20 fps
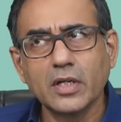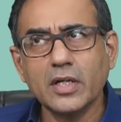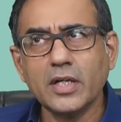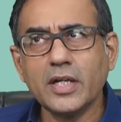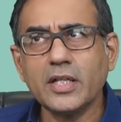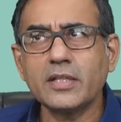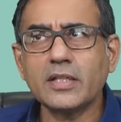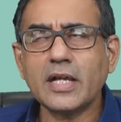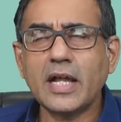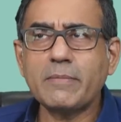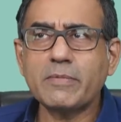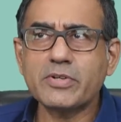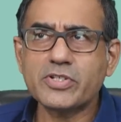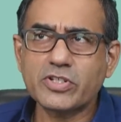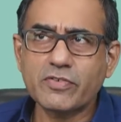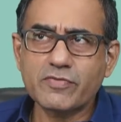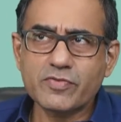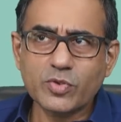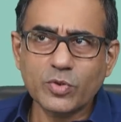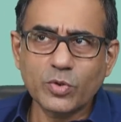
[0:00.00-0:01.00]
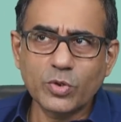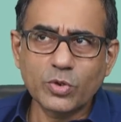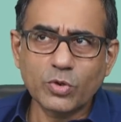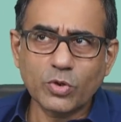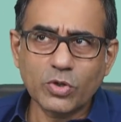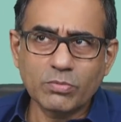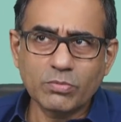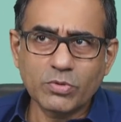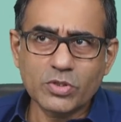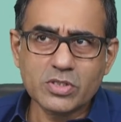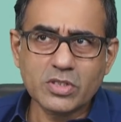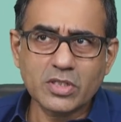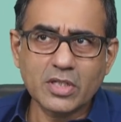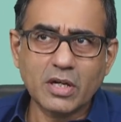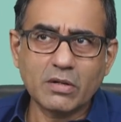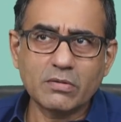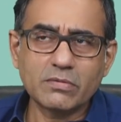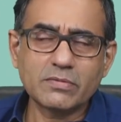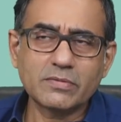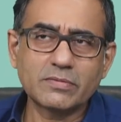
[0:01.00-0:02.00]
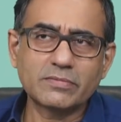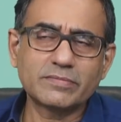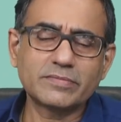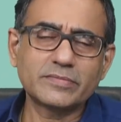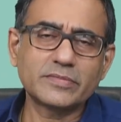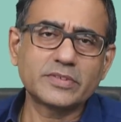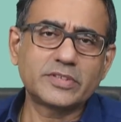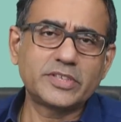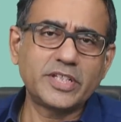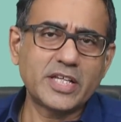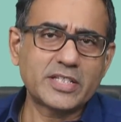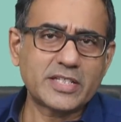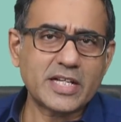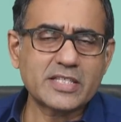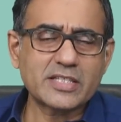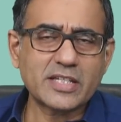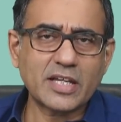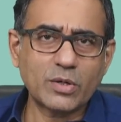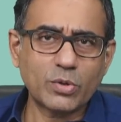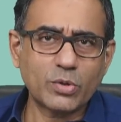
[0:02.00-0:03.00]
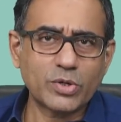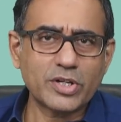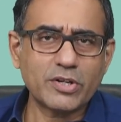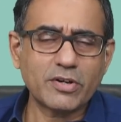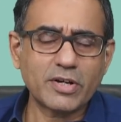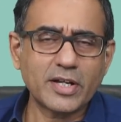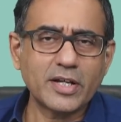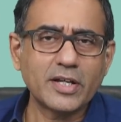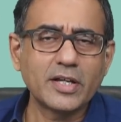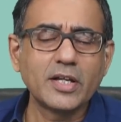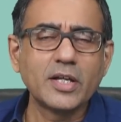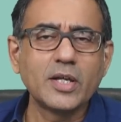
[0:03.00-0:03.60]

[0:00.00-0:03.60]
And I must have sold almost now 6-7 saal ho gaya hoga,